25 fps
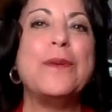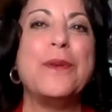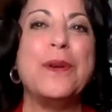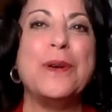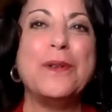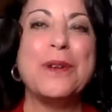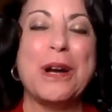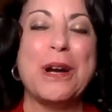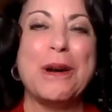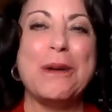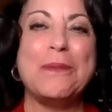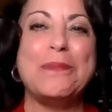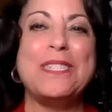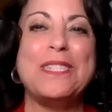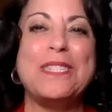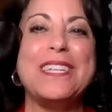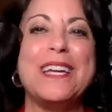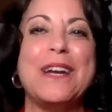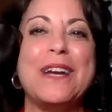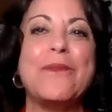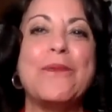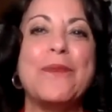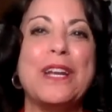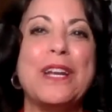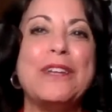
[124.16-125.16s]
I woke up to
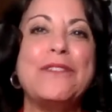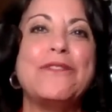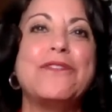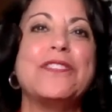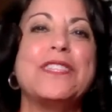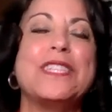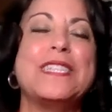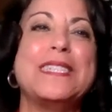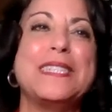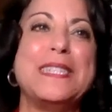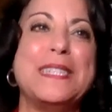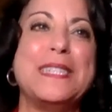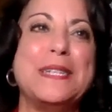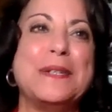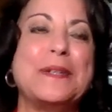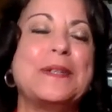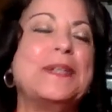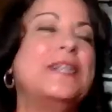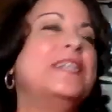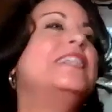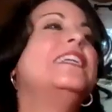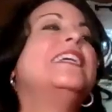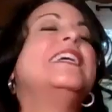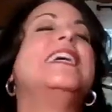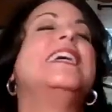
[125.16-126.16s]
get ready for this
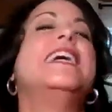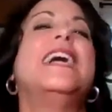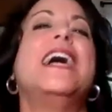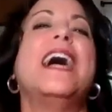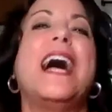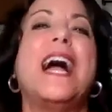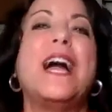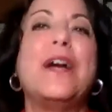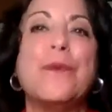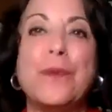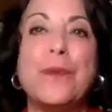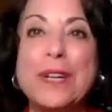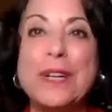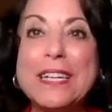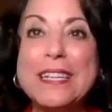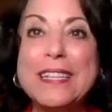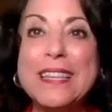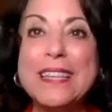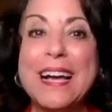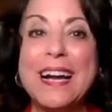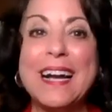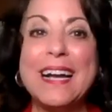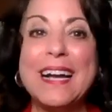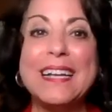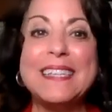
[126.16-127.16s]
hearing, I
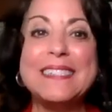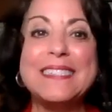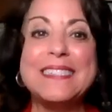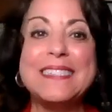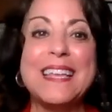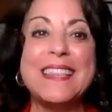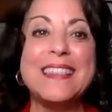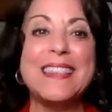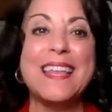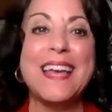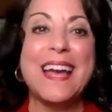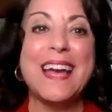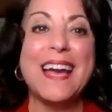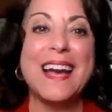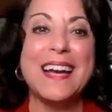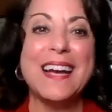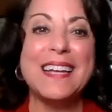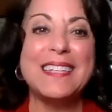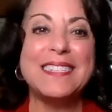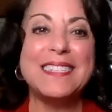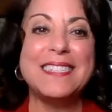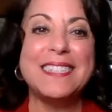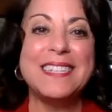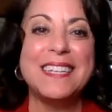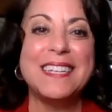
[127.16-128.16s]
realized
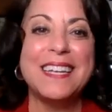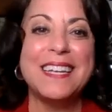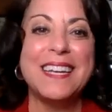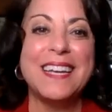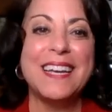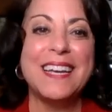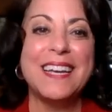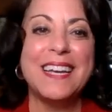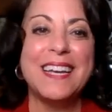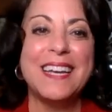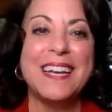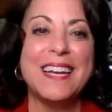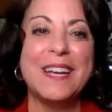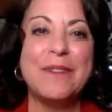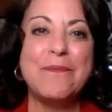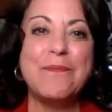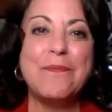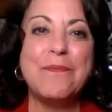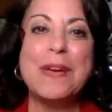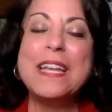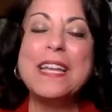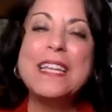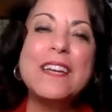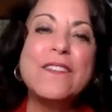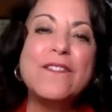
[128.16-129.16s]
that
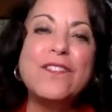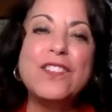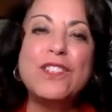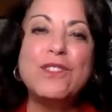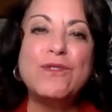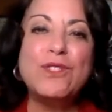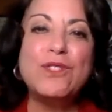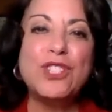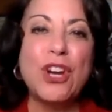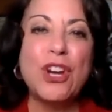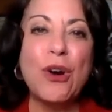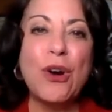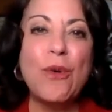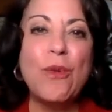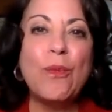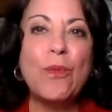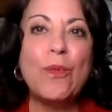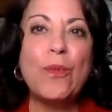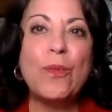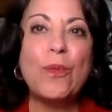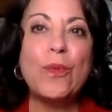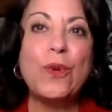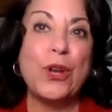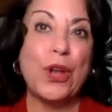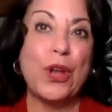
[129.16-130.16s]
many of you don't
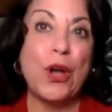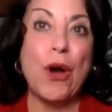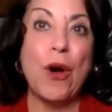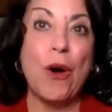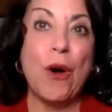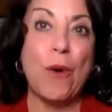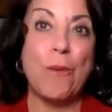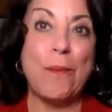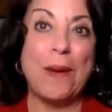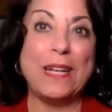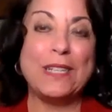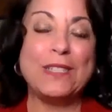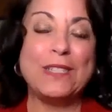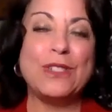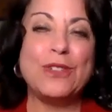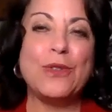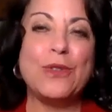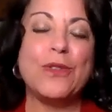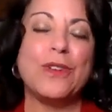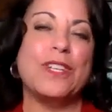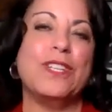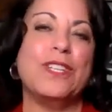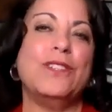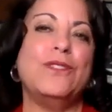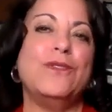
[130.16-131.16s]
know my
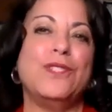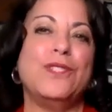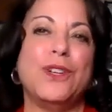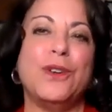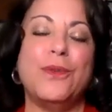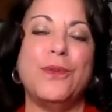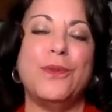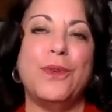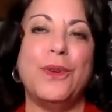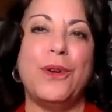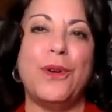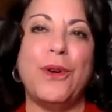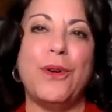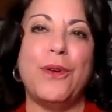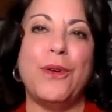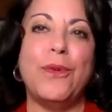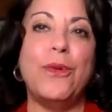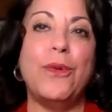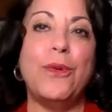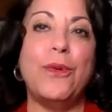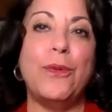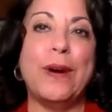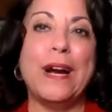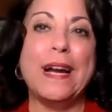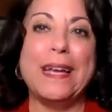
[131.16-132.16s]
story. You don't know
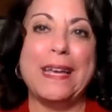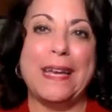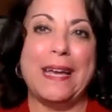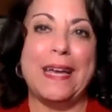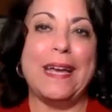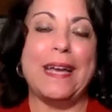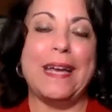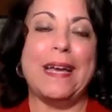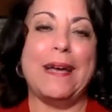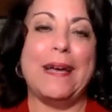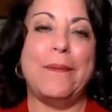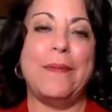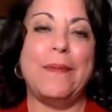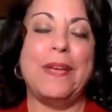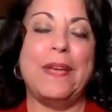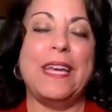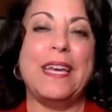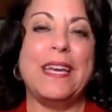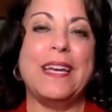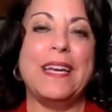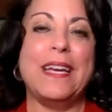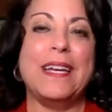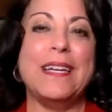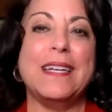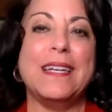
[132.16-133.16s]
who I am
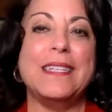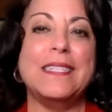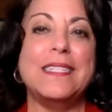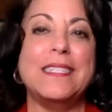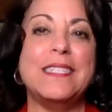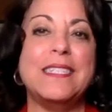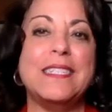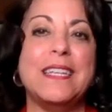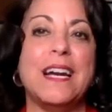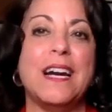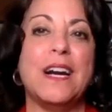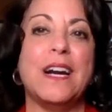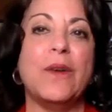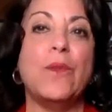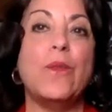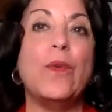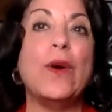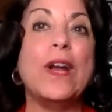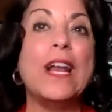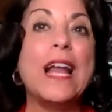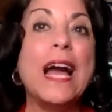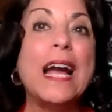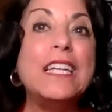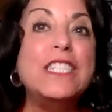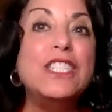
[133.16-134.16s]
and uh,
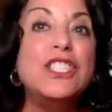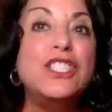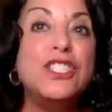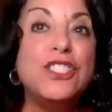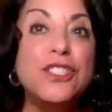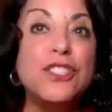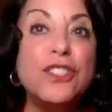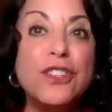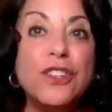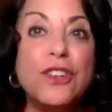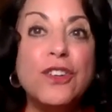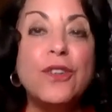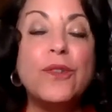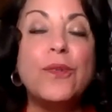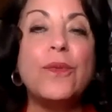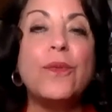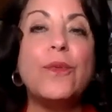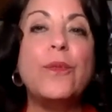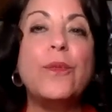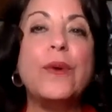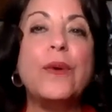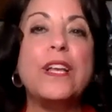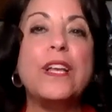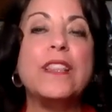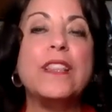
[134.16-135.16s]
what I do
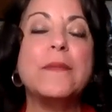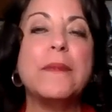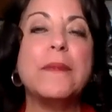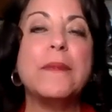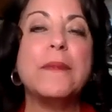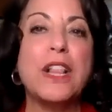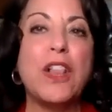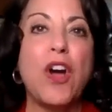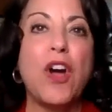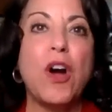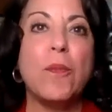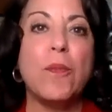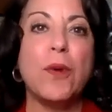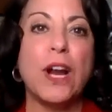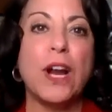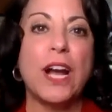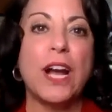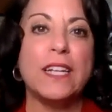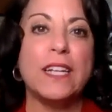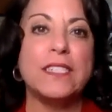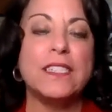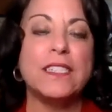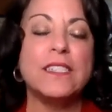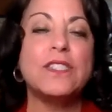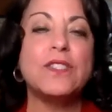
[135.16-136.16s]
with my law
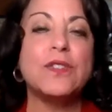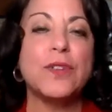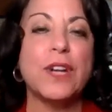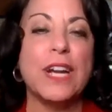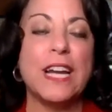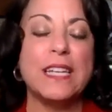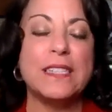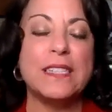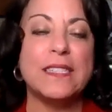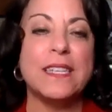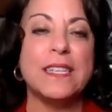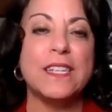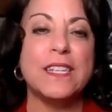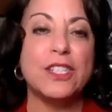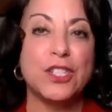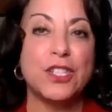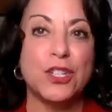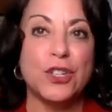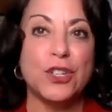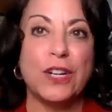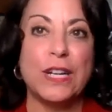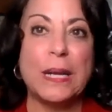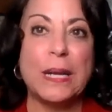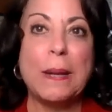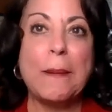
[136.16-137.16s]
practice or as an
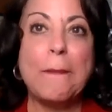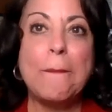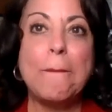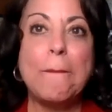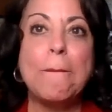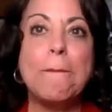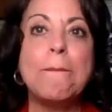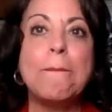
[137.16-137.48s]
attorney.